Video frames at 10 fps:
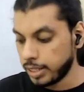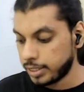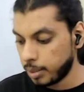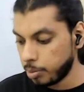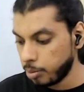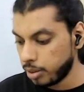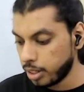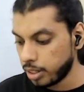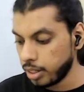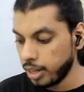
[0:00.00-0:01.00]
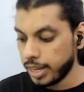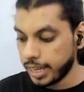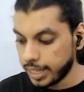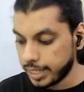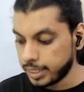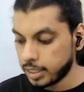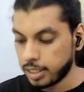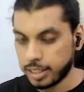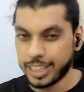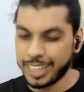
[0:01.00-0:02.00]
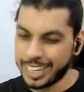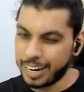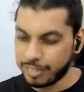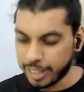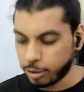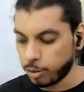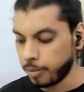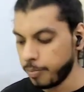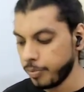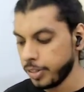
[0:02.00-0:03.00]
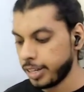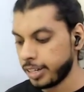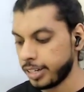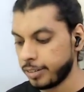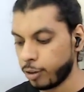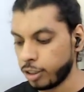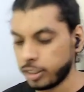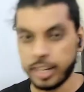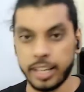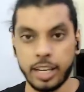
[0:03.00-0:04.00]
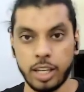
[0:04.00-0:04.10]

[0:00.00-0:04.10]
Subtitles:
Step number 3 is the thing that I've said to her was like,